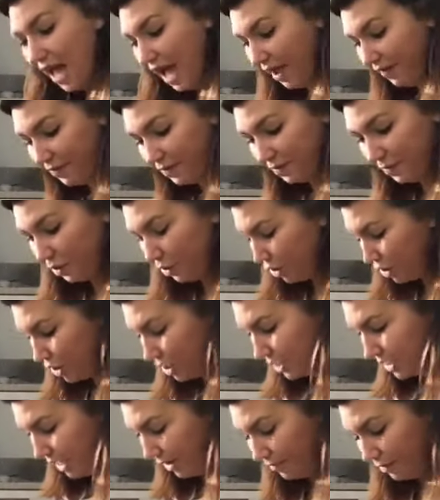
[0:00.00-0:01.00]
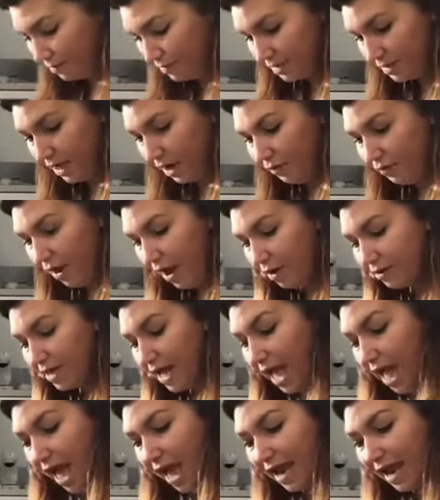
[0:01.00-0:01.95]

Have some cushions, have them sat around,